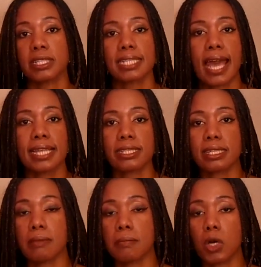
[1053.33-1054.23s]

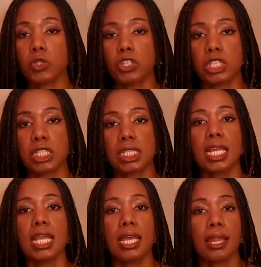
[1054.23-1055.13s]
intense
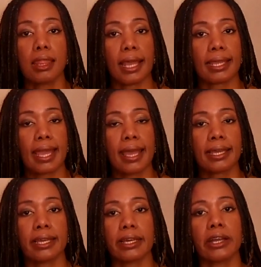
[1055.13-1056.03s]
emotions like
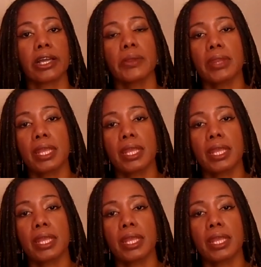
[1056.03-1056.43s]
anger,